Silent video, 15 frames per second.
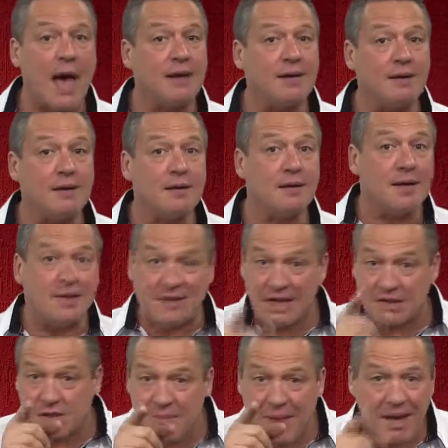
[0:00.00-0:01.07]
and it
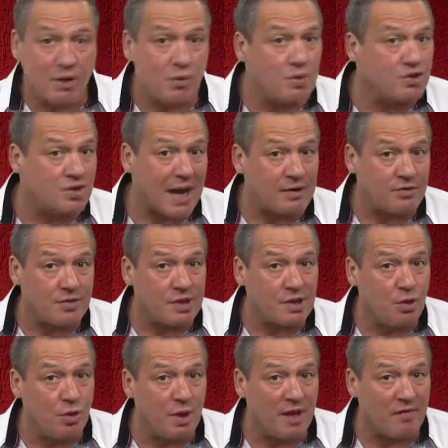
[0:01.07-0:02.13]
doesn't matter which country
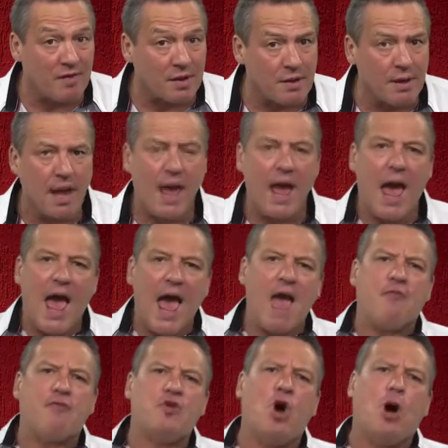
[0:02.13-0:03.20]
you live in,
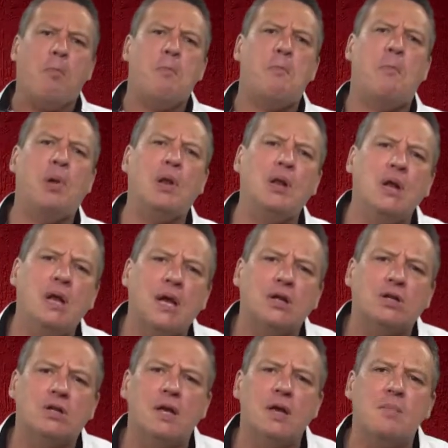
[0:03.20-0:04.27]
have
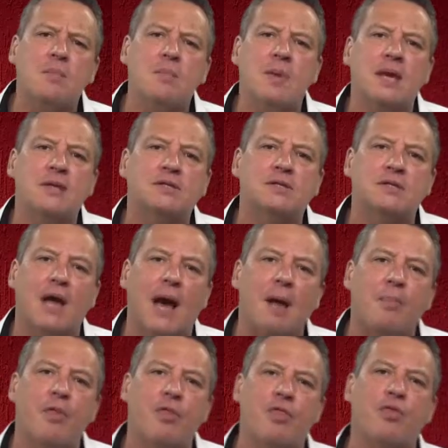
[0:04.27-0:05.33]
completely messed
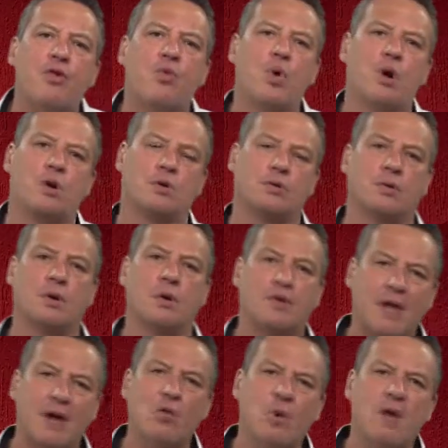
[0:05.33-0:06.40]
up the world
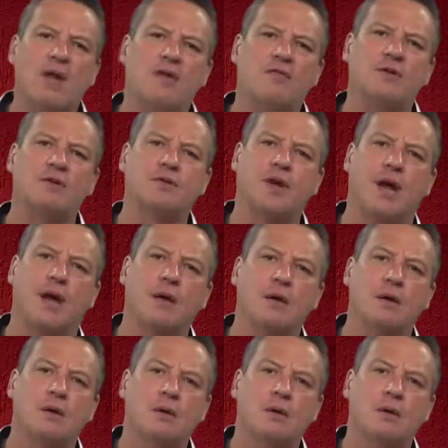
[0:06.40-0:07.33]
that we live in today.